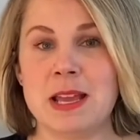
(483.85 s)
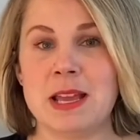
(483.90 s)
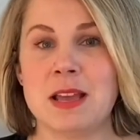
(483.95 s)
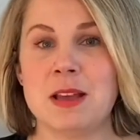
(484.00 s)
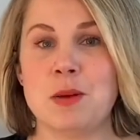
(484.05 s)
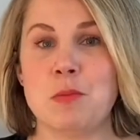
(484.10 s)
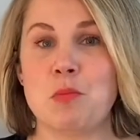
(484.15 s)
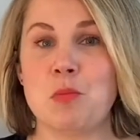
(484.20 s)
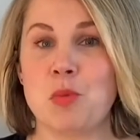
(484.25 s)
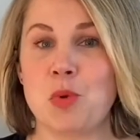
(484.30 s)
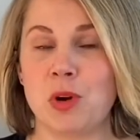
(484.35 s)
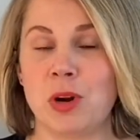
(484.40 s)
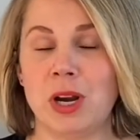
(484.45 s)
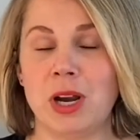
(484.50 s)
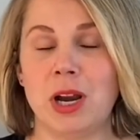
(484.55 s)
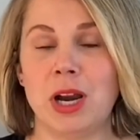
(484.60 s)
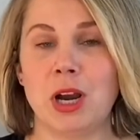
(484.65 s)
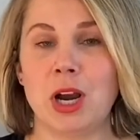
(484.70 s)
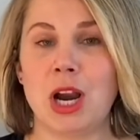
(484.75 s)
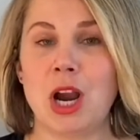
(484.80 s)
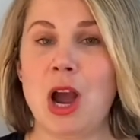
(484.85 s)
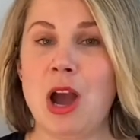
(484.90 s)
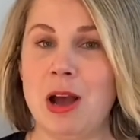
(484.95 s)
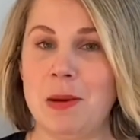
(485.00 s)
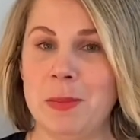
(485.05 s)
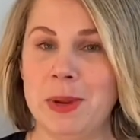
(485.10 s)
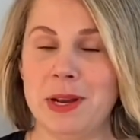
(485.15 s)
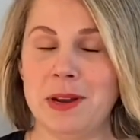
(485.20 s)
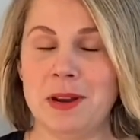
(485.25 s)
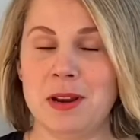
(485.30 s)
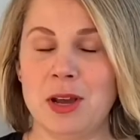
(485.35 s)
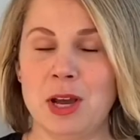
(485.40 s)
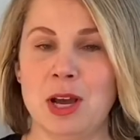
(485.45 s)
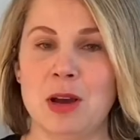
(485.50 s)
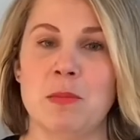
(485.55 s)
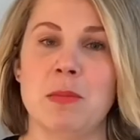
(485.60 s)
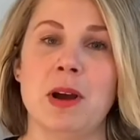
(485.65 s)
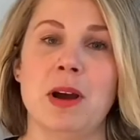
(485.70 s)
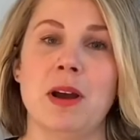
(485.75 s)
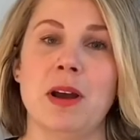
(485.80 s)
more common
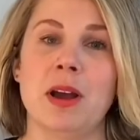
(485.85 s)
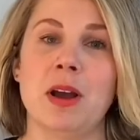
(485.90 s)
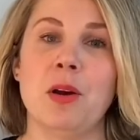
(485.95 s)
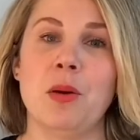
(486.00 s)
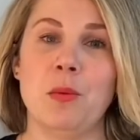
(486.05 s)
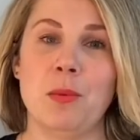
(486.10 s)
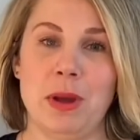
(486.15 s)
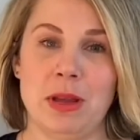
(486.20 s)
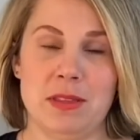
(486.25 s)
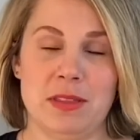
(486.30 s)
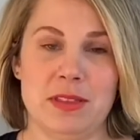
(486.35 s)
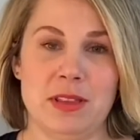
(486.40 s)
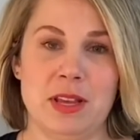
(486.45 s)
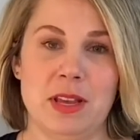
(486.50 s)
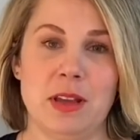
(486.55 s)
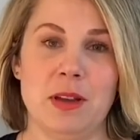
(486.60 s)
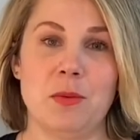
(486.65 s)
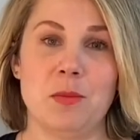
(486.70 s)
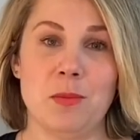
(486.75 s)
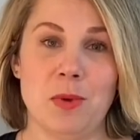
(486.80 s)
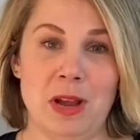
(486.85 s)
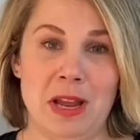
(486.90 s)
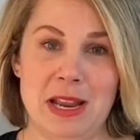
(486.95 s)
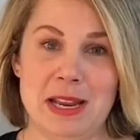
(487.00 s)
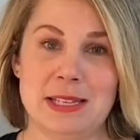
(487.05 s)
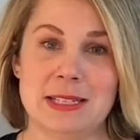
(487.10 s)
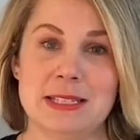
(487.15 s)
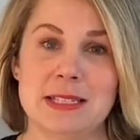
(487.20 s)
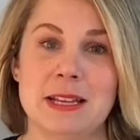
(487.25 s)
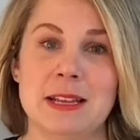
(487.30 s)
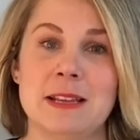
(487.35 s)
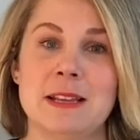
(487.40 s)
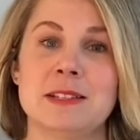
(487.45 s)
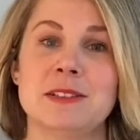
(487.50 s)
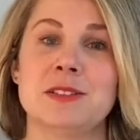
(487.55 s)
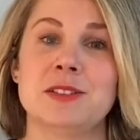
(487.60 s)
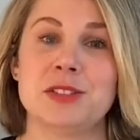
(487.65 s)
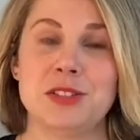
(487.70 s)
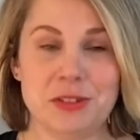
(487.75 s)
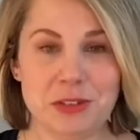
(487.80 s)
among wealthy white
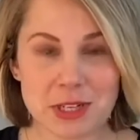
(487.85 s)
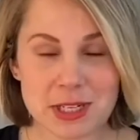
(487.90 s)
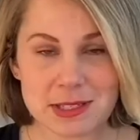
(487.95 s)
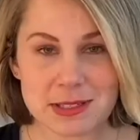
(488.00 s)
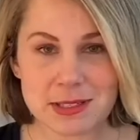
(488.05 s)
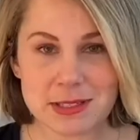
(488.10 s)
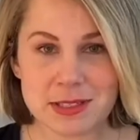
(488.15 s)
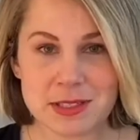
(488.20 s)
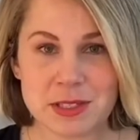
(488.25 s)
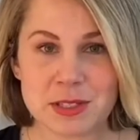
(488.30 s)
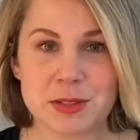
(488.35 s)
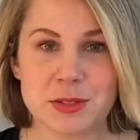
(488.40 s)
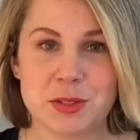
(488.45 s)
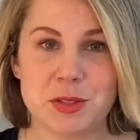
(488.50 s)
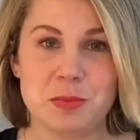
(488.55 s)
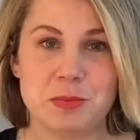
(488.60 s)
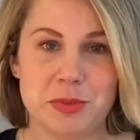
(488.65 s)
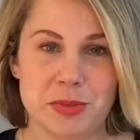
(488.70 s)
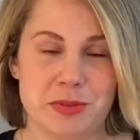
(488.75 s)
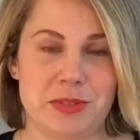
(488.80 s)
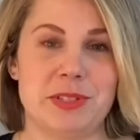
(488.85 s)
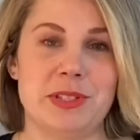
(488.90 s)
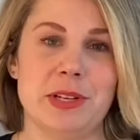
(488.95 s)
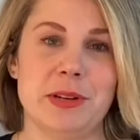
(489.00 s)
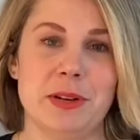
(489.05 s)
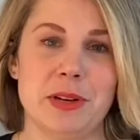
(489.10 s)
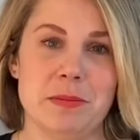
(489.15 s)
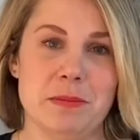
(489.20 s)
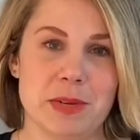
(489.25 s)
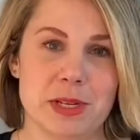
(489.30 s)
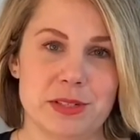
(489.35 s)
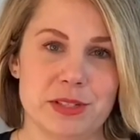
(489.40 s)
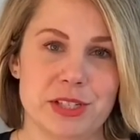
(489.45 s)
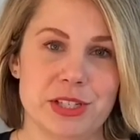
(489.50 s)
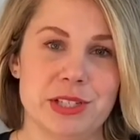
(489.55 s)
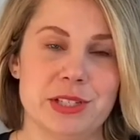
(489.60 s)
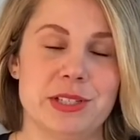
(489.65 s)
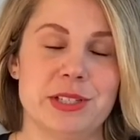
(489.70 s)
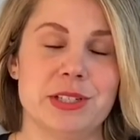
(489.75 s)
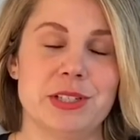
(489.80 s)
students to boost their
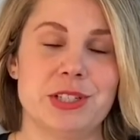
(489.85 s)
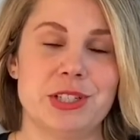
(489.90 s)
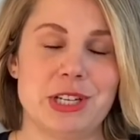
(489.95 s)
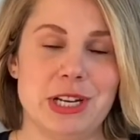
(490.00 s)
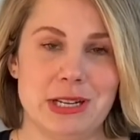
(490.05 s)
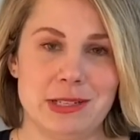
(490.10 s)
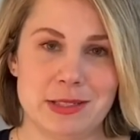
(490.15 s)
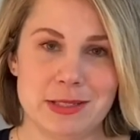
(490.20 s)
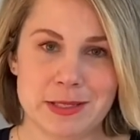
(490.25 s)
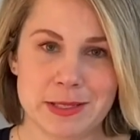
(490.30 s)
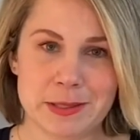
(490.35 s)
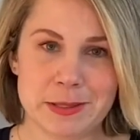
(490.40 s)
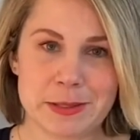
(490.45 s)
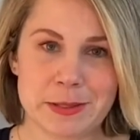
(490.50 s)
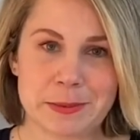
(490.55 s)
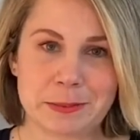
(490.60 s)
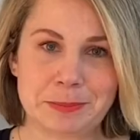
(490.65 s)
admissions chances.